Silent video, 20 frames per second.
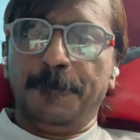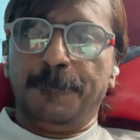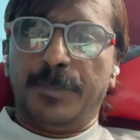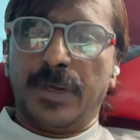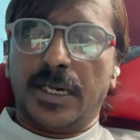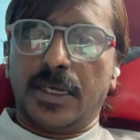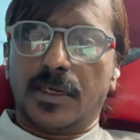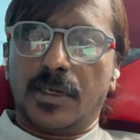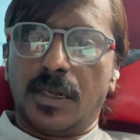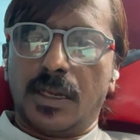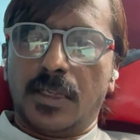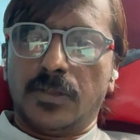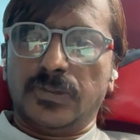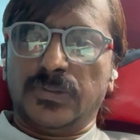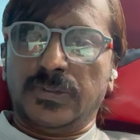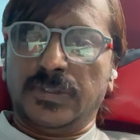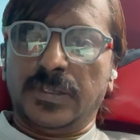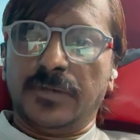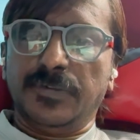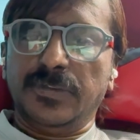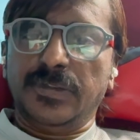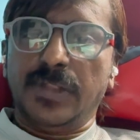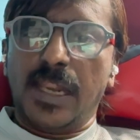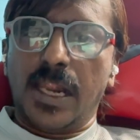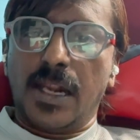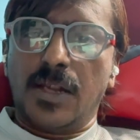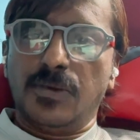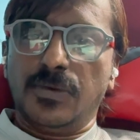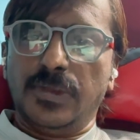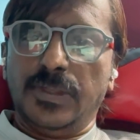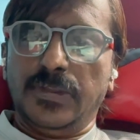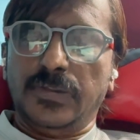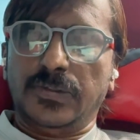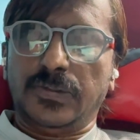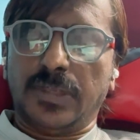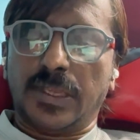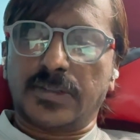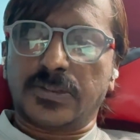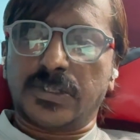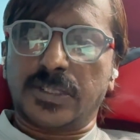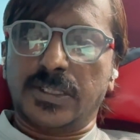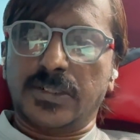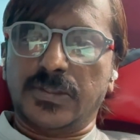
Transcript: But ServiceNow is such